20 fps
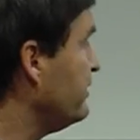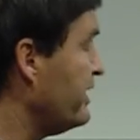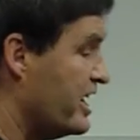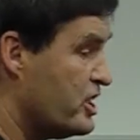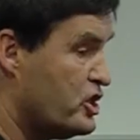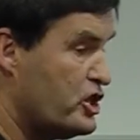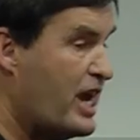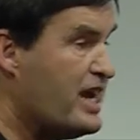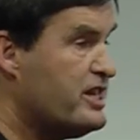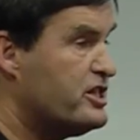In
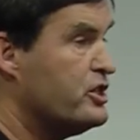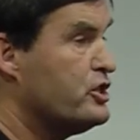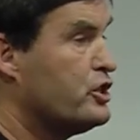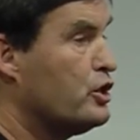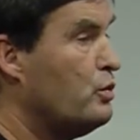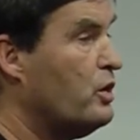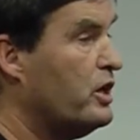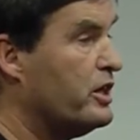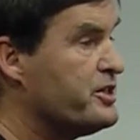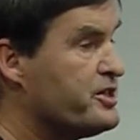changing
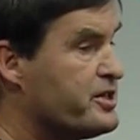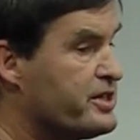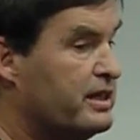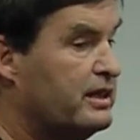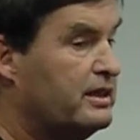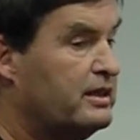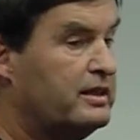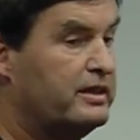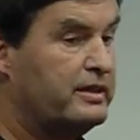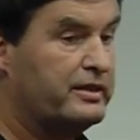to us,
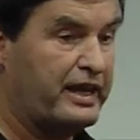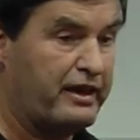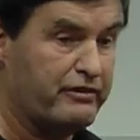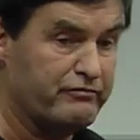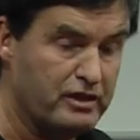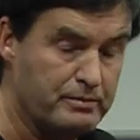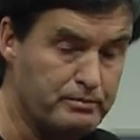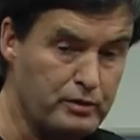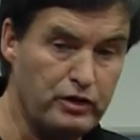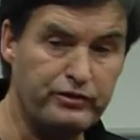in
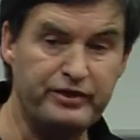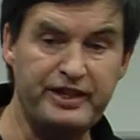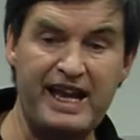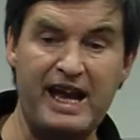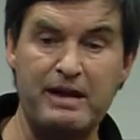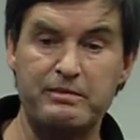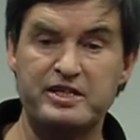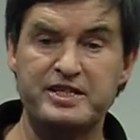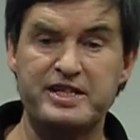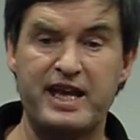removing the
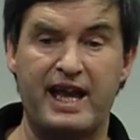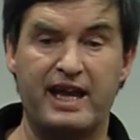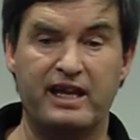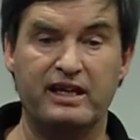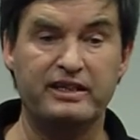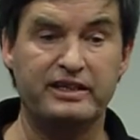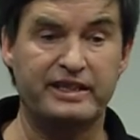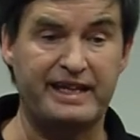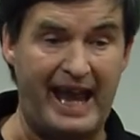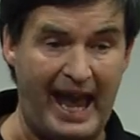
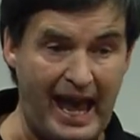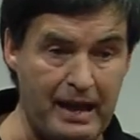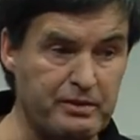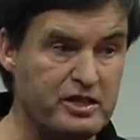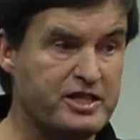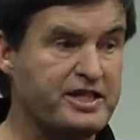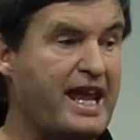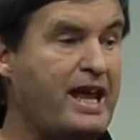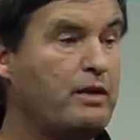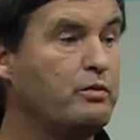MSA, the
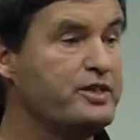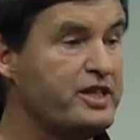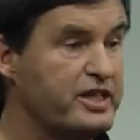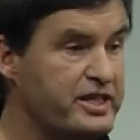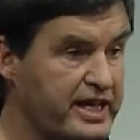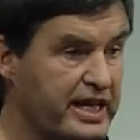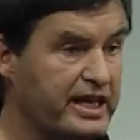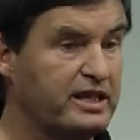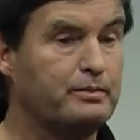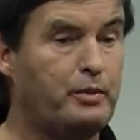MSA was a
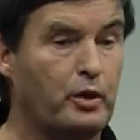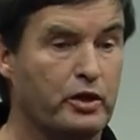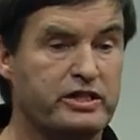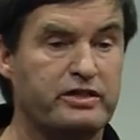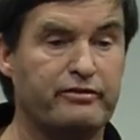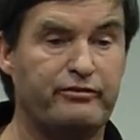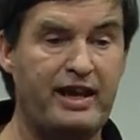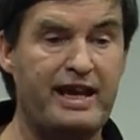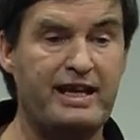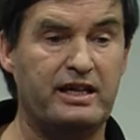single point
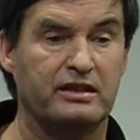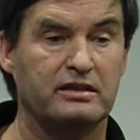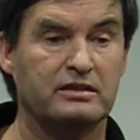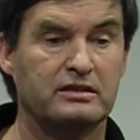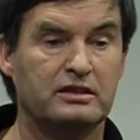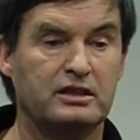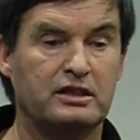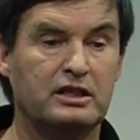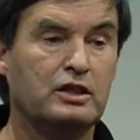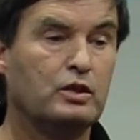of failure.
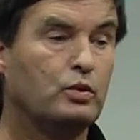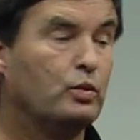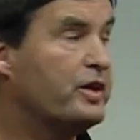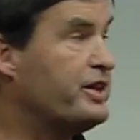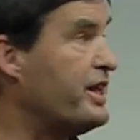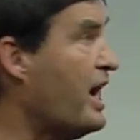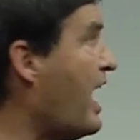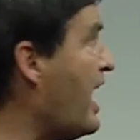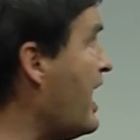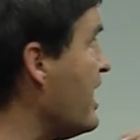
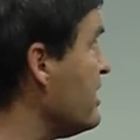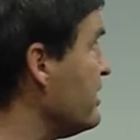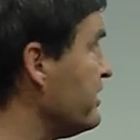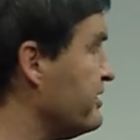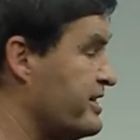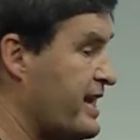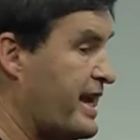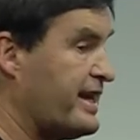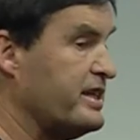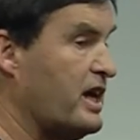With our
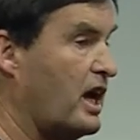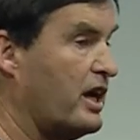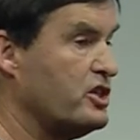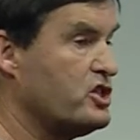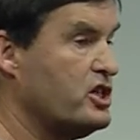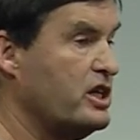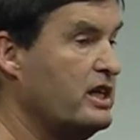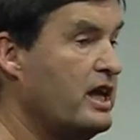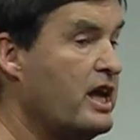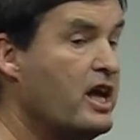
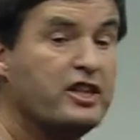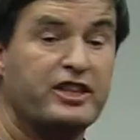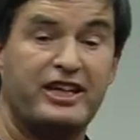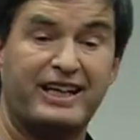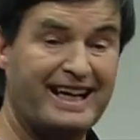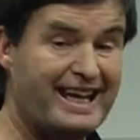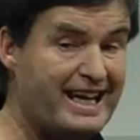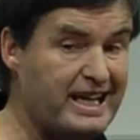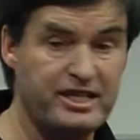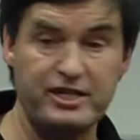technology, there
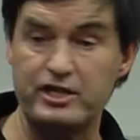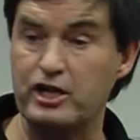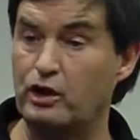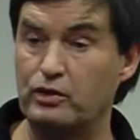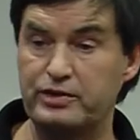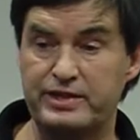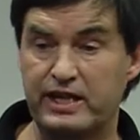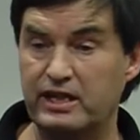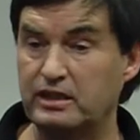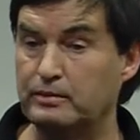is no
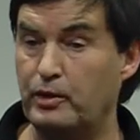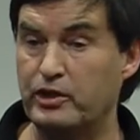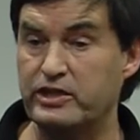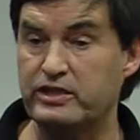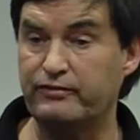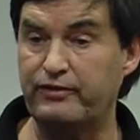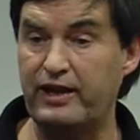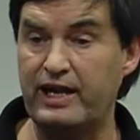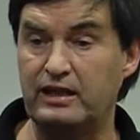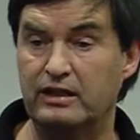single point
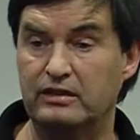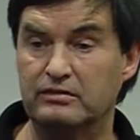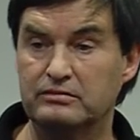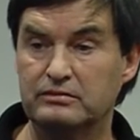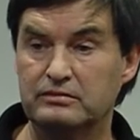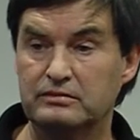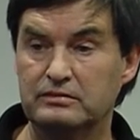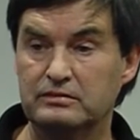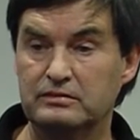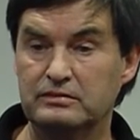of failure.
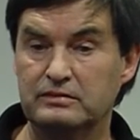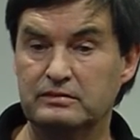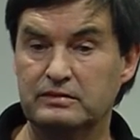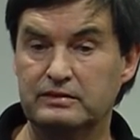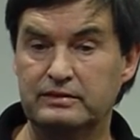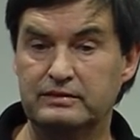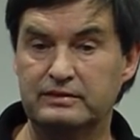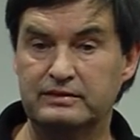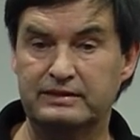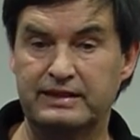
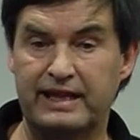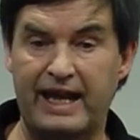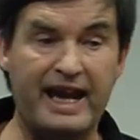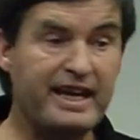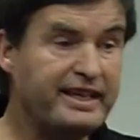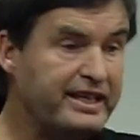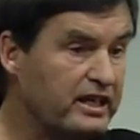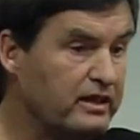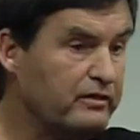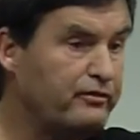
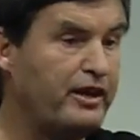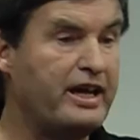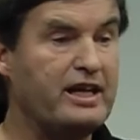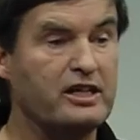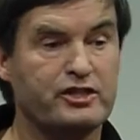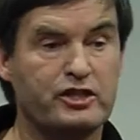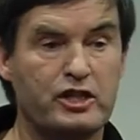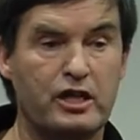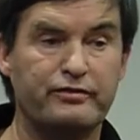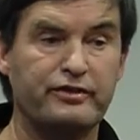Anything can fail.
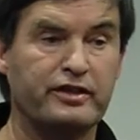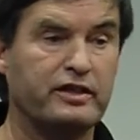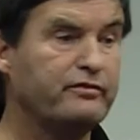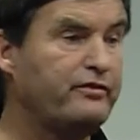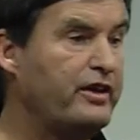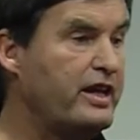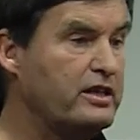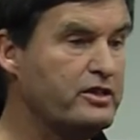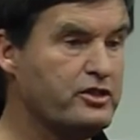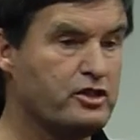Server can
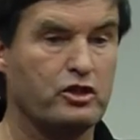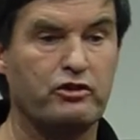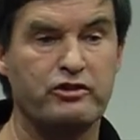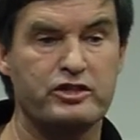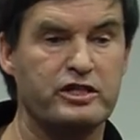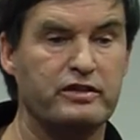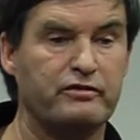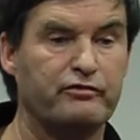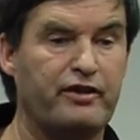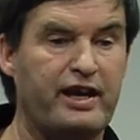fail,
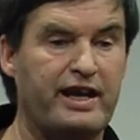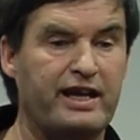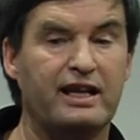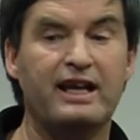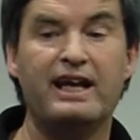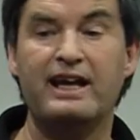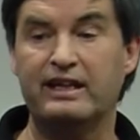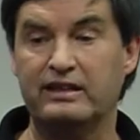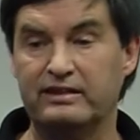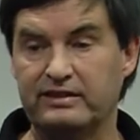storage can fail,
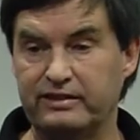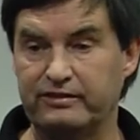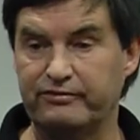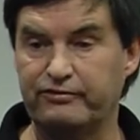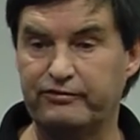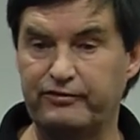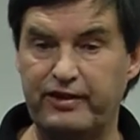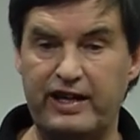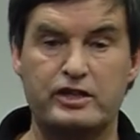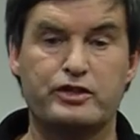
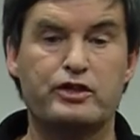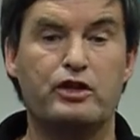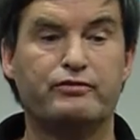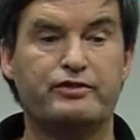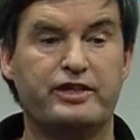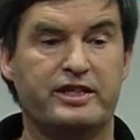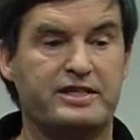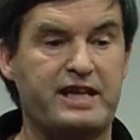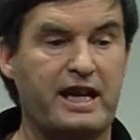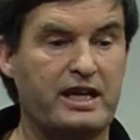fails over
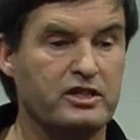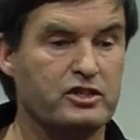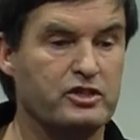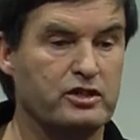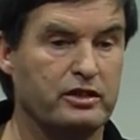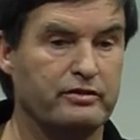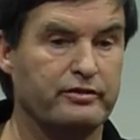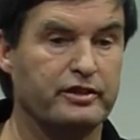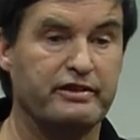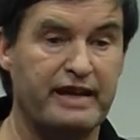to the second server.